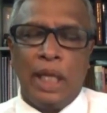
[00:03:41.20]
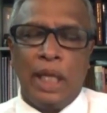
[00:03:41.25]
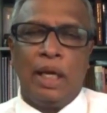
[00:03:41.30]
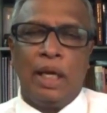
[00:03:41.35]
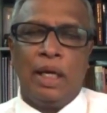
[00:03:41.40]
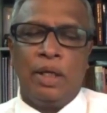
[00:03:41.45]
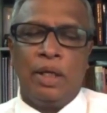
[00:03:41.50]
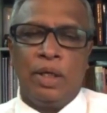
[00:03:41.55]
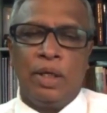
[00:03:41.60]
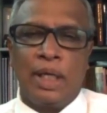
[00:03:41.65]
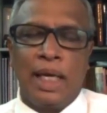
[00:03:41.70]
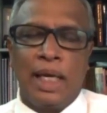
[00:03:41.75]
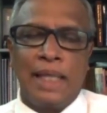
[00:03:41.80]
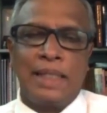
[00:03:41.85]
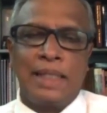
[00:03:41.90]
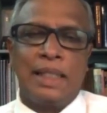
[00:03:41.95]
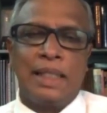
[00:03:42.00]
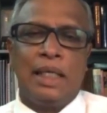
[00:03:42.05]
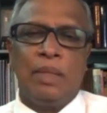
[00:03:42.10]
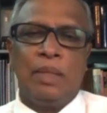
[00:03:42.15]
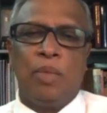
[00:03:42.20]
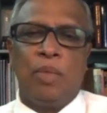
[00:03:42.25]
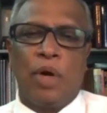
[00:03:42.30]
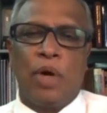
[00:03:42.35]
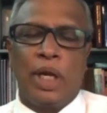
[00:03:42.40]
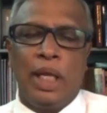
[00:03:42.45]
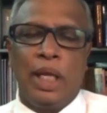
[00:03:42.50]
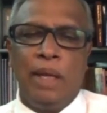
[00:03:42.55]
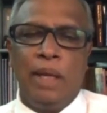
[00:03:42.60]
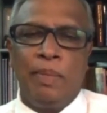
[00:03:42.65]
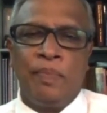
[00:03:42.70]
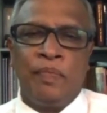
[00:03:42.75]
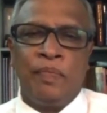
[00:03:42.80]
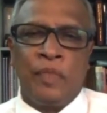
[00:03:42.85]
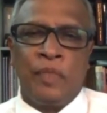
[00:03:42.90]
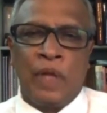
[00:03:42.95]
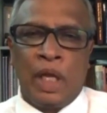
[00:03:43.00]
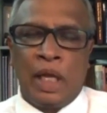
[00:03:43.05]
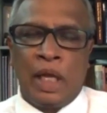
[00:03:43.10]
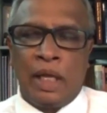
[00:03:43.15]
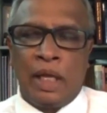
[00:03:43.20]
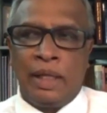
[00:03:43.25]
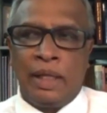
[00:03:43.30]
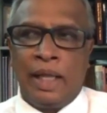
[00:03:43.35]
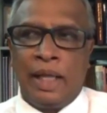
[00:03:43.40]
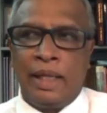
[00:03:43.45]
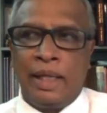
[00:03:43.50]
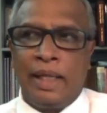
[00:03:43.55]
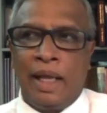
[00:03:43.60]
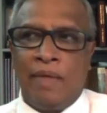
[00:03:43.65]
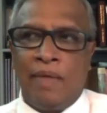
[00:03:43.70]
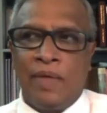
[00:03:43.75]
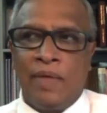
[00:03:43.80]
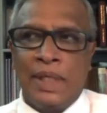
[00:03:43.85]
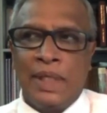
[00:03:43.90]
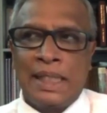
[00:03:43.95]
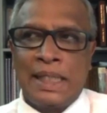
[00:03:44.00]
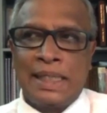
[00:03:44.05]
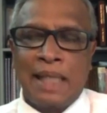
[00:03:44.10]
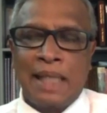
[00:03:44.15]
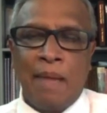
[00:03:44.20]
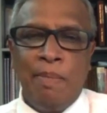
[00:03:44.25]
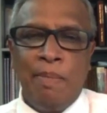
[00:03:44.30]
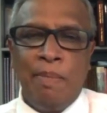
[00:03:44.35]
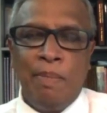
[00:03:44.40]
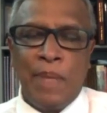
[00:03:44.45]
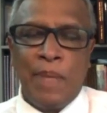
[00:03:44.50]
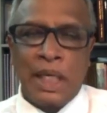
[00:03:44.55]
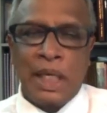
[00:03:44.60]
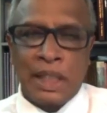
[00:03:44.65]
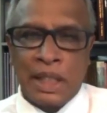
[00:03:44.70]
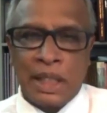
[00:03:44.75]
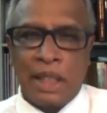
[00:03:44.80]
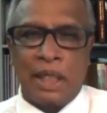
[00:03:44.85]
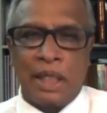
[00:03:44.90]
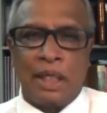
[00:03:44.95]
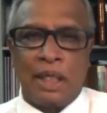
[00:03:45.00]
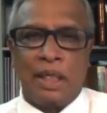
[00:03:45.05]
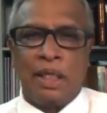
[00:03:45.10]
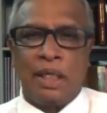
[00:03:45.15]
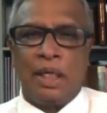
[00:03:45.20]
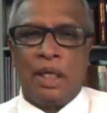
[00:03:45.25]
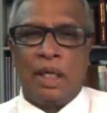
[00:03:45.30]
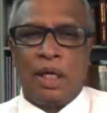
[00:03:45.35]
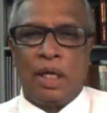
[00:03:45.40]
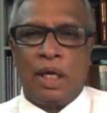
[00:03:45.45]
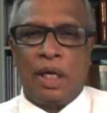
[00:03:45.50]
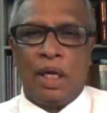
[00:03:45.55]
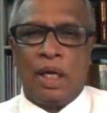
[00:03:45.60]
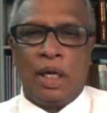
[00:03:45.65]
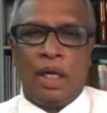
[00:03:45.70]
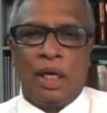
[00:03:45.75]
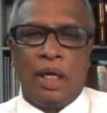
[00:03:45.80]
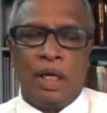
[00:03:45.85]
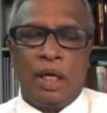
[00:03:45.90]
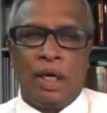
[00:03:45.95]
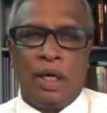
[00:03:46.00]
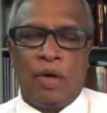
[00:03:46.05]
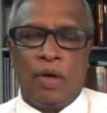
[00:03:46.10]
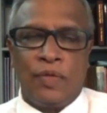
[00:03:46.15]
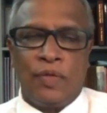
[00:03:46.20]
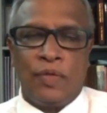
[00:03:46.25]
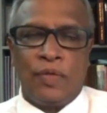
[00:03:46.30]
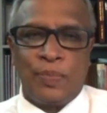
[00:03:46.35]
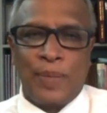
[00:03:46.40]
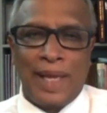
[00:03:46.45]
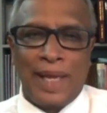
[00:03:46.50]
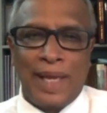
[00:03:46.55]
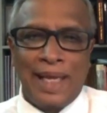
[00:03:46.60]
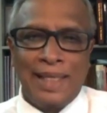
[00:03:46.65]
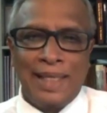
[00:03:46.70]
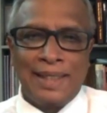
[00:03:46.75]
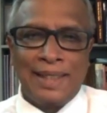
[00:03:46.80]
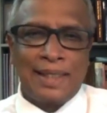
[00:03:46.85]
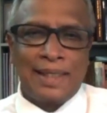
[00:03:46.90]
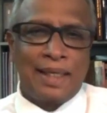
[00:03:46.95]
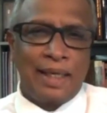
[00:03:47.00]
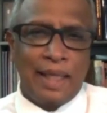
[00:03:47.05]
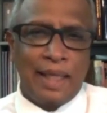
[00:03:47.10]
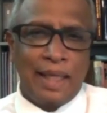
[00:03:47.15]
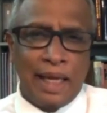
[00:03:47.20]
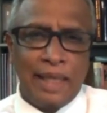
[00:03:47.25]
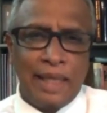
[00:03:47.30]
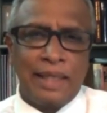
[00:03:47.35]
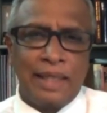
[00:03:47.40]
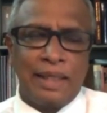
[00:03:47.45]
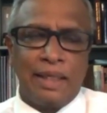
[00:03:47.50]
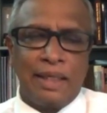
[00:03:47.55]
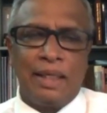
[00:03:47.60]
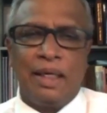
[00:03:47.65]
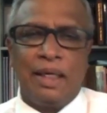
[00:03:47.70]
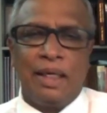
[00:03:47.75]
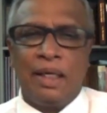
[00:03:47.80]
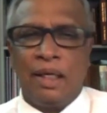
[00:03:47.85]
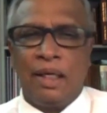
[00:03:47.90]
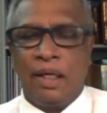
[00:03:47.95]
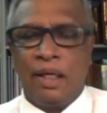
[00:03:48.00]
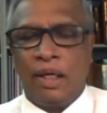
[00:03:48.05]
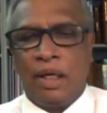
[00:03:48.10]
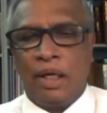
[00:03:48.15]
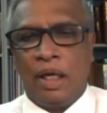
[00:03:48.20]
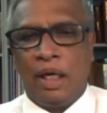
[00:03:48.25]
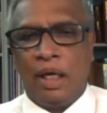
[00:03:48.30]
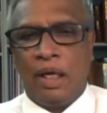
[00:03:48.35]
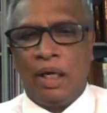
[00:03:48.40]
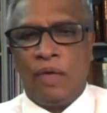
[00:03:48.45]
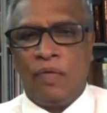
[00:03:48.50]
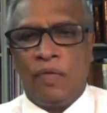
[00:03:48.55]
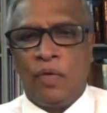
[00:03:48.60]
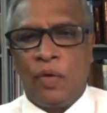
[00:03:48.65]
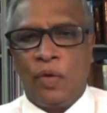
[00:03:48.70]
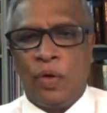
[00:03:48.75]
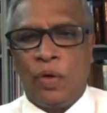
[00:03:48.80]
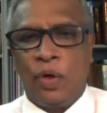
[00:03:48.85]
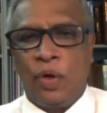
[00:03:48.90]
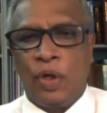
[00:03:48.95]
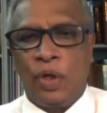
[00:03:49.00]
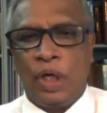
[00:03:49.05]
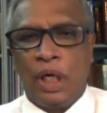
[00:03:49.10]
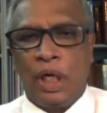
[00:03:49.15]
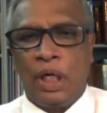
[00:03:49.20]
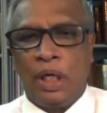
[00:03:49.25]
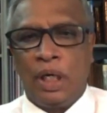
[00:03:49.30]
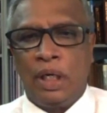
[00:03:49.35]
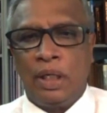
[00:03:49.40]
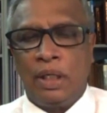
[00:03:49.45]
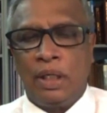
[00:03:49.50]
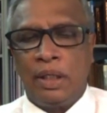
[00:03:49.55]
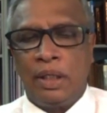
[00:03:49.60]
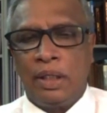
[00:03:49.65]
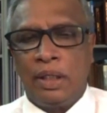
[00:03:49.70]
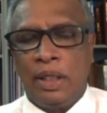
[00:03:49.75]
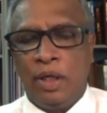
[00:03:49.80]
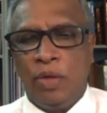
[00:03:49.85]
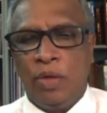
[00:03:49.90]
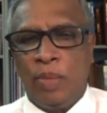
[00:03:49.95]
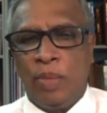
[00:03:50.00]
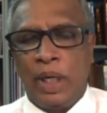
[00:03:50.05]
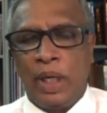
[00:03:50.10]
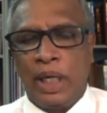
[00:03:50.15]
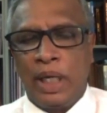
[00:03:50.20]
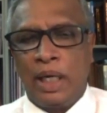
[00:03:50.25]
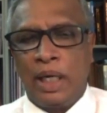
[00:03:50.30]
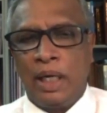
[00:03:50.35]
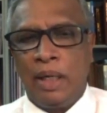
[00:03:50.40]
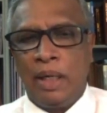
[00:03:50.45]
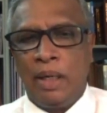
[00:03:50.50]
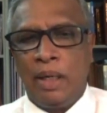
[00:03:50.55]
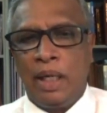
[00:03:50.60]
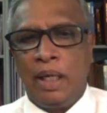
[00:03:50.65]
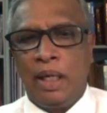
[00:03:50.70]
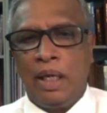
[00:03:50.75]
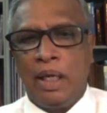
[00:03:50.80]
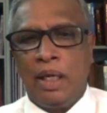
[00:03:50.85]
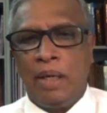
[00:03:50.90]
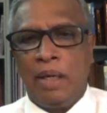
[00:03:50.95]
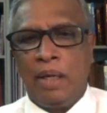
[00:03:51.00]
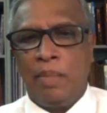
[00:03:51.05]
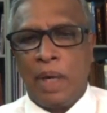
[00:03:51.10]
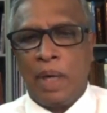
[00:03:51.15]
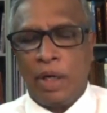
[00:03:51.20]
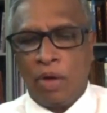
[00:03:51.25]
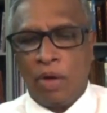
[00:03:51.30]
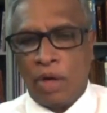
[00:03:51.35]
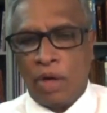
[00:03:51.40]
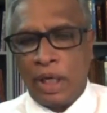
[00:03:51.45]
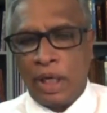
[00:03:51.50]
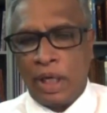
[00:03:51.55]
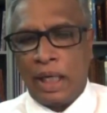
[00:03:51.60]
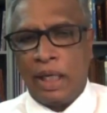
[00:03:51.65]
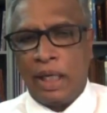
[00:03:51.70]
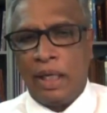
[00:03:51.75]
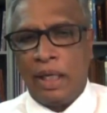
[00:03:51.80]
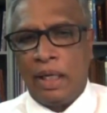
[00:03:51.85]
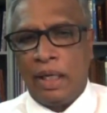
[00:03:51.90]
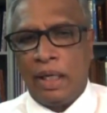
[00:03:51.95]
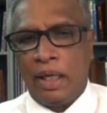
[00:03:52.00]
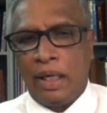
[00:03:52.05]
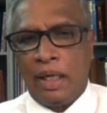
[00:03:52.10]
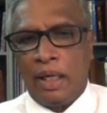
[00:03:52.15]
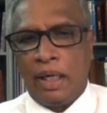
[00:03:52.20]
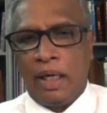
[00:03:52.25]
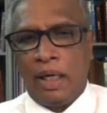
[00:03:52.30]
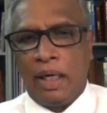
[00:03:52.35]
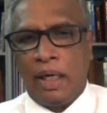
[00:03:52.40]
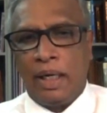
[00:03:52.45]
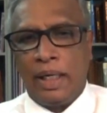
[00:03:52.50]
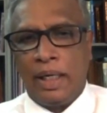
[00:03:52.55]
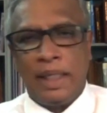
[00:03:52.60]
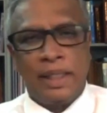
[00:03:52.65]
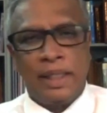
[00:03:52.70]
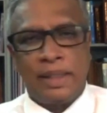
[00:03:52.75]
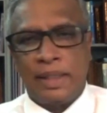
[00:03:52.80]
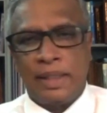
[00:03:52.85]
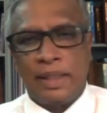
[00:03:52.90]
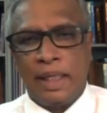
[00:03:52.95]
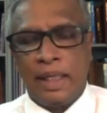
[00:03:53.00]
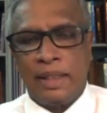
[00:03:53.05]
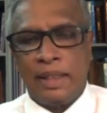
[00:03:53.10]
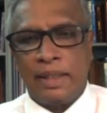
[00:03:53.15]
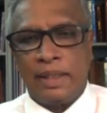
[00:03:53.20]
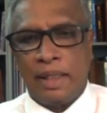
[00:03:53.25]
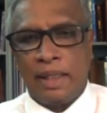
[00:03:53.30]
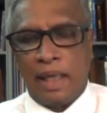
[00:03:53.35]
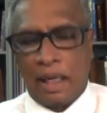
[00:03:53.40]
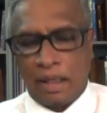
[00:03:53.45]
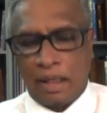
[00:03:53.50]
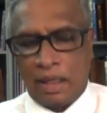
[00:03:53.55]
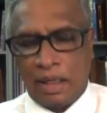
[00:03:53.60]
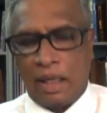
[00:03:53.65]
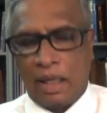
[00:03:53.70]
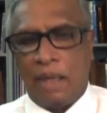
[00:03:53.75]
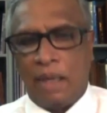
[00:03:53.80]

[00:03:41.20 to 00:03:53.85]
international body, that there was some measure of space created for the numerically minority in Sri Lanka.